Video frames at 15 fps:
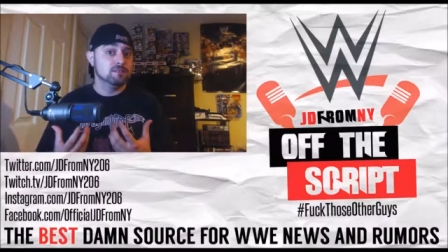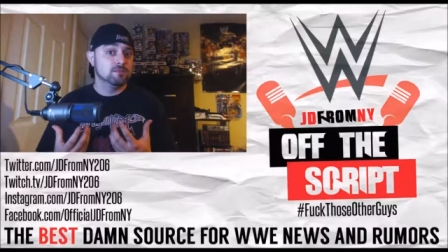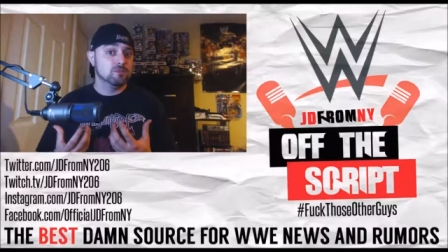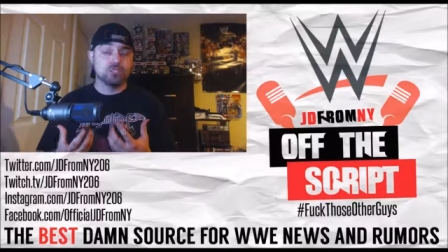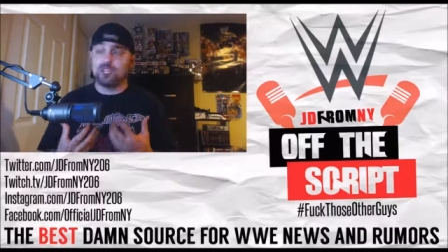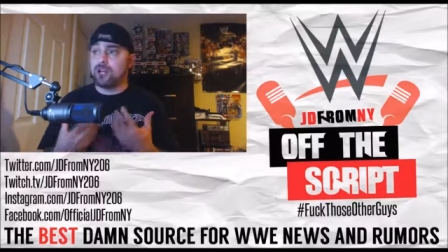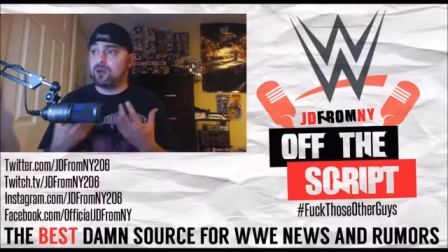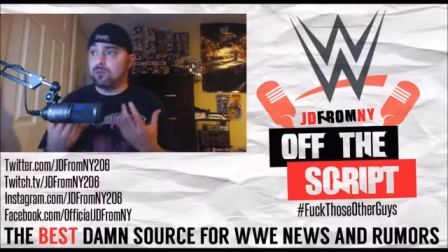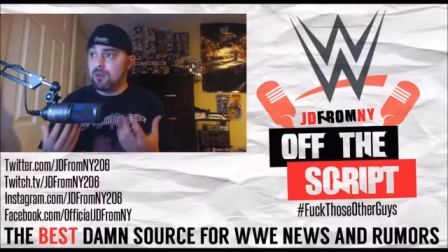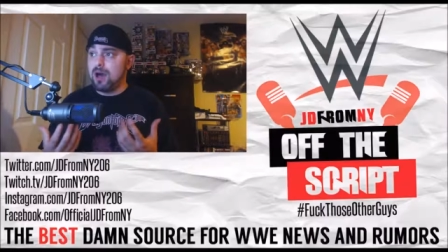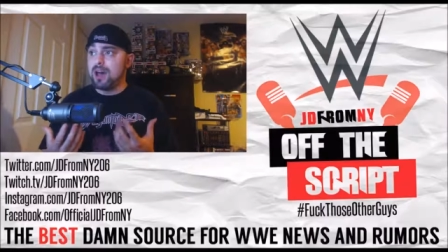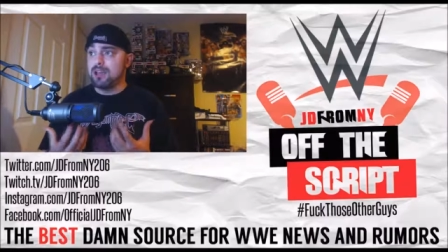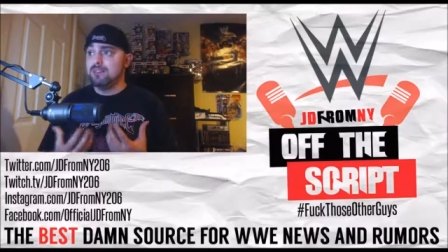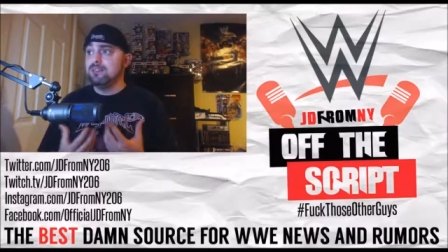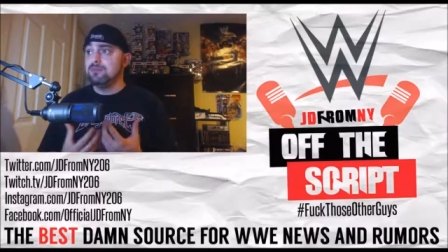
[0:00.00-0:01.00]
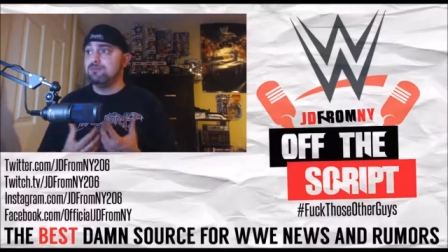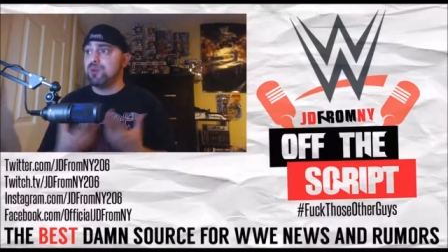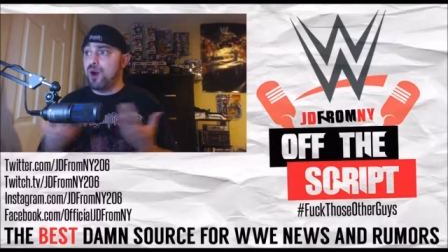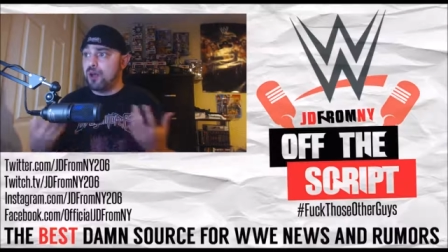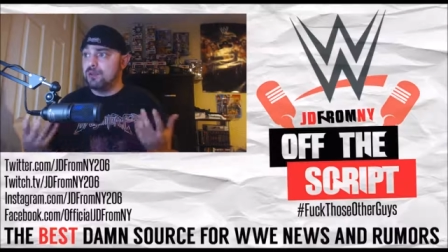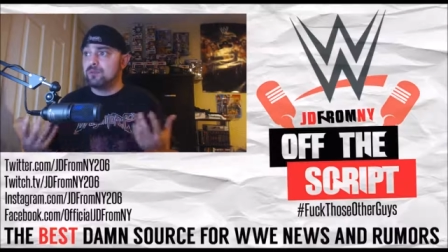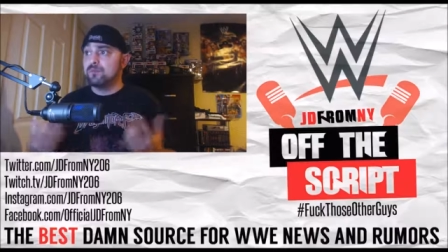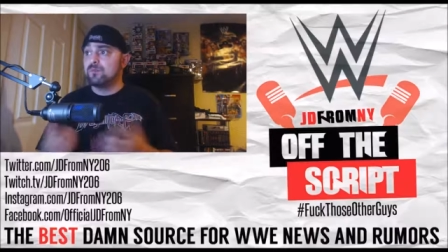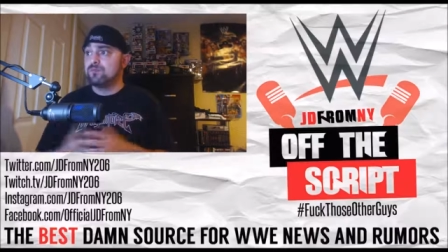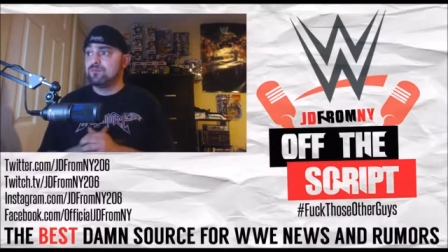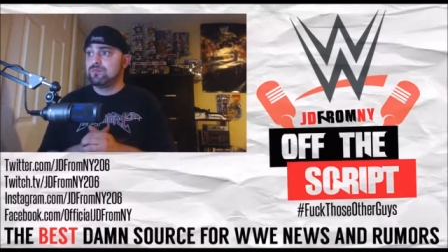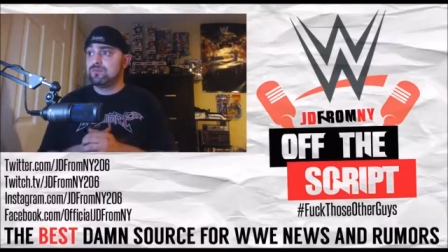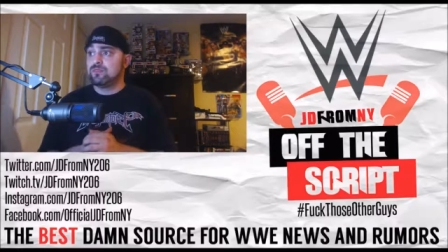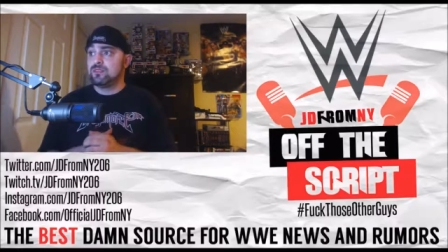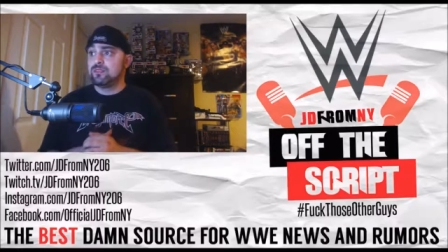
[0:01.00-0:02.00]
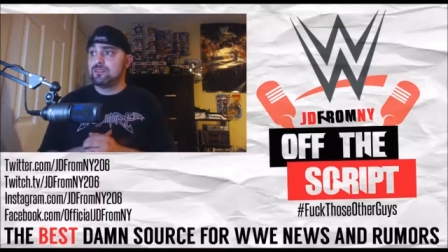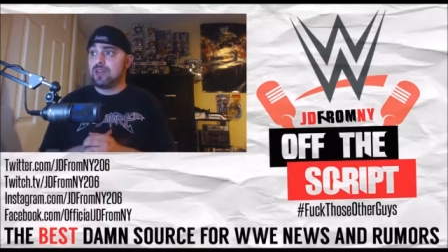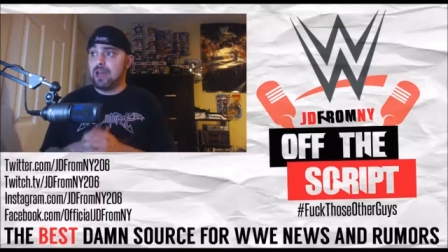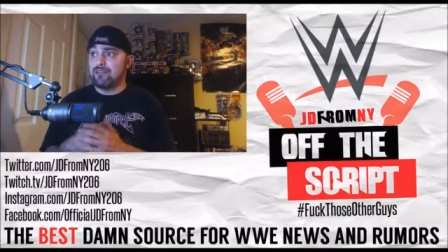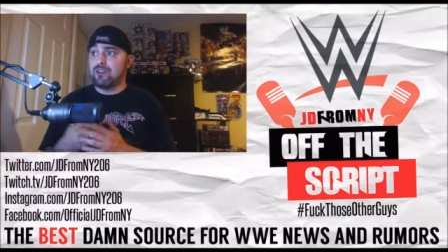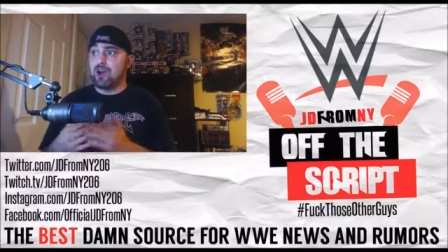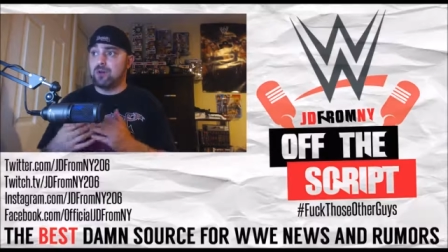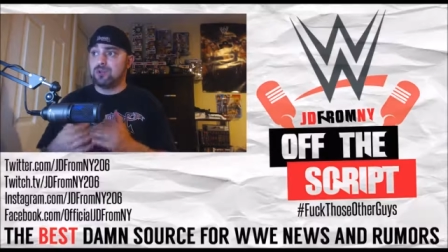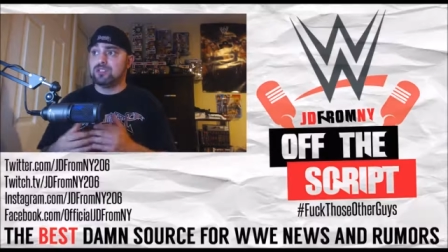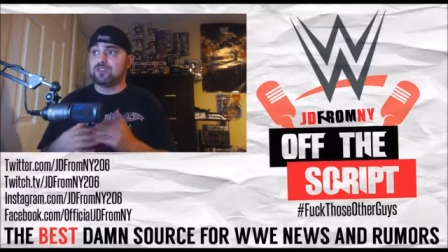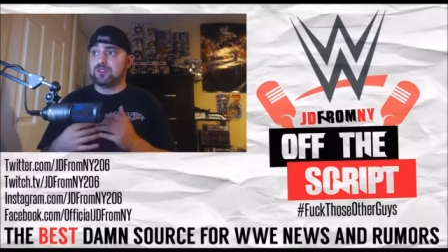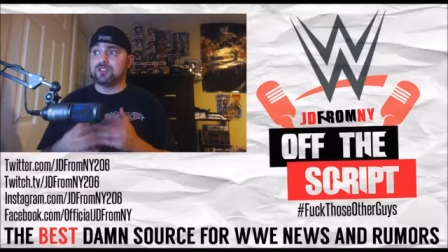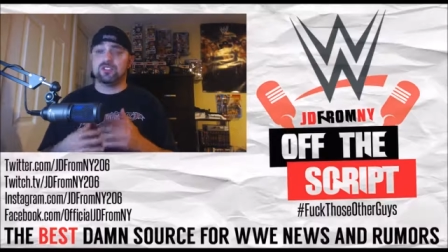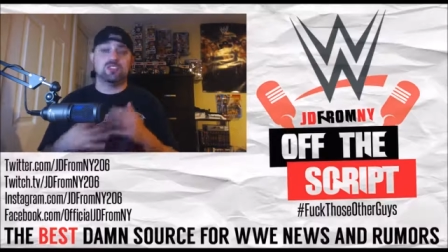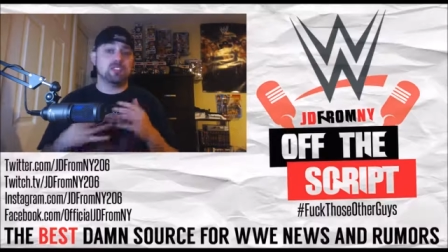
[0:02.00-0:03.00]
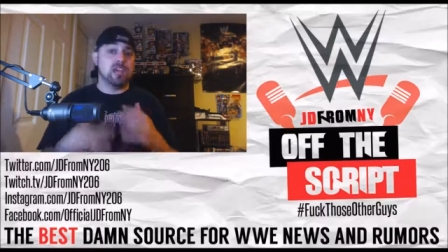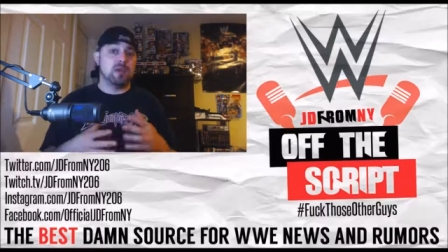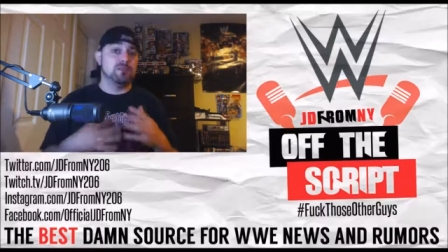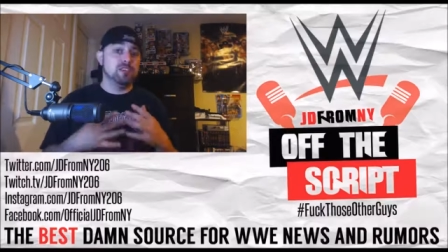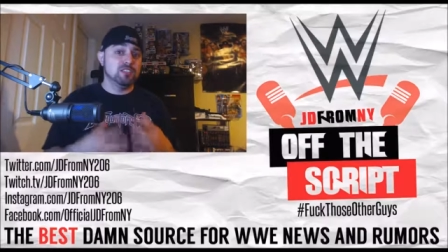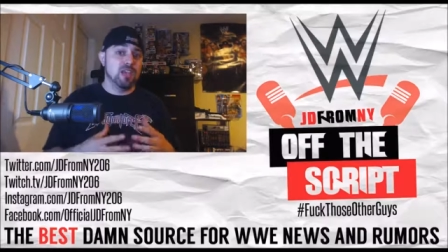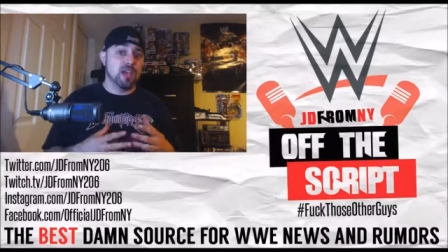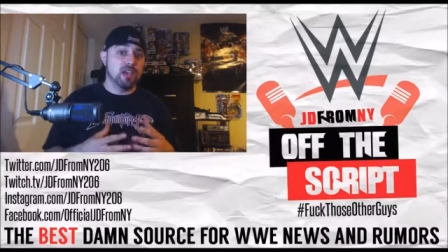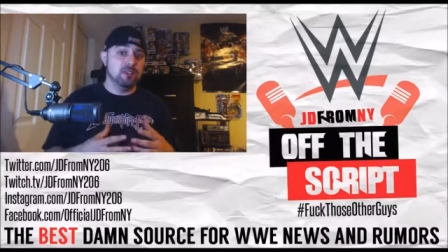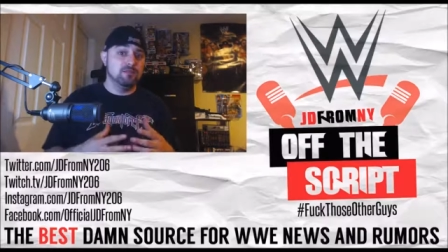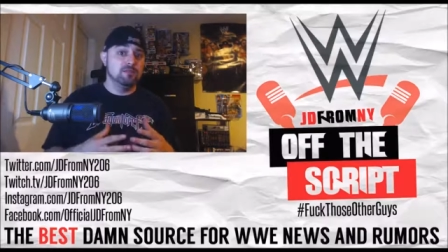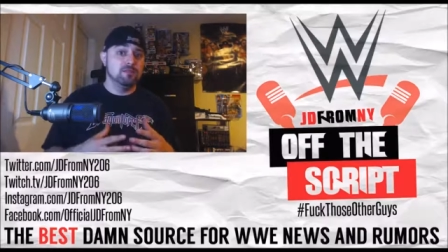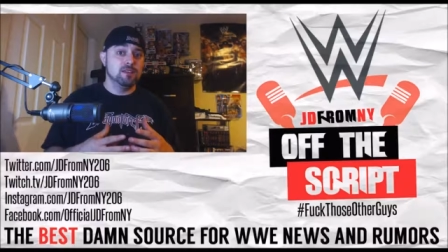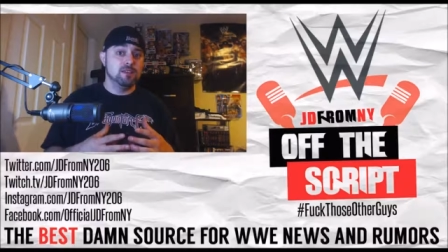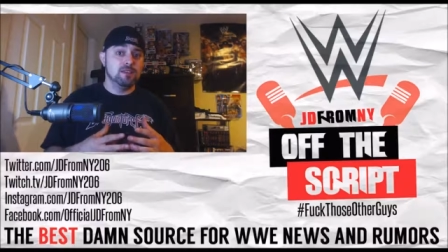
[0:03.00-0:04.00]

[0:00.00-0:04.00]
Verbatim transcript: Which I don't mind, but Kevin Owens versus Sami Zayn,